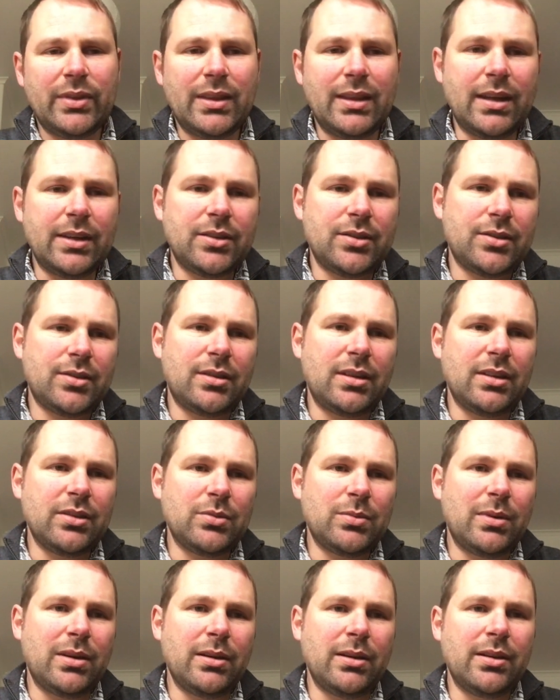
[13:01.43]
That's
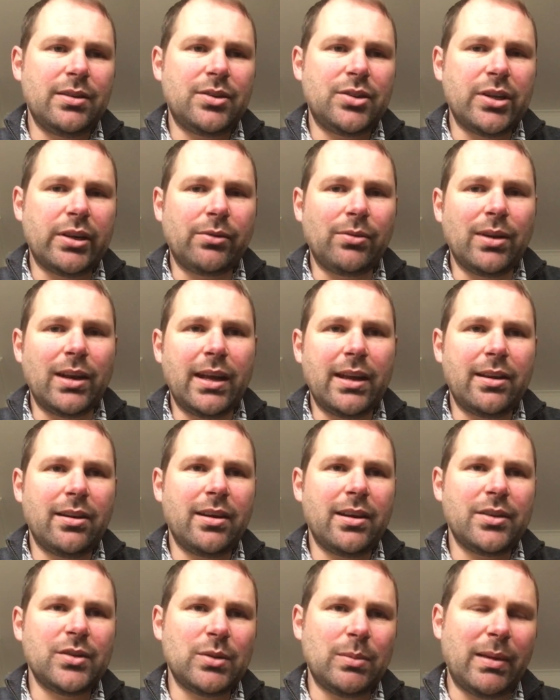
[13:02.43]
what general
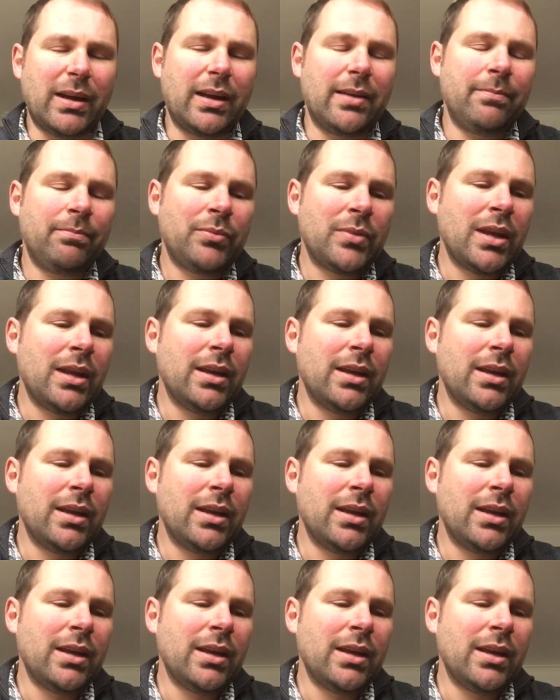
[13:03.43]
AI is about.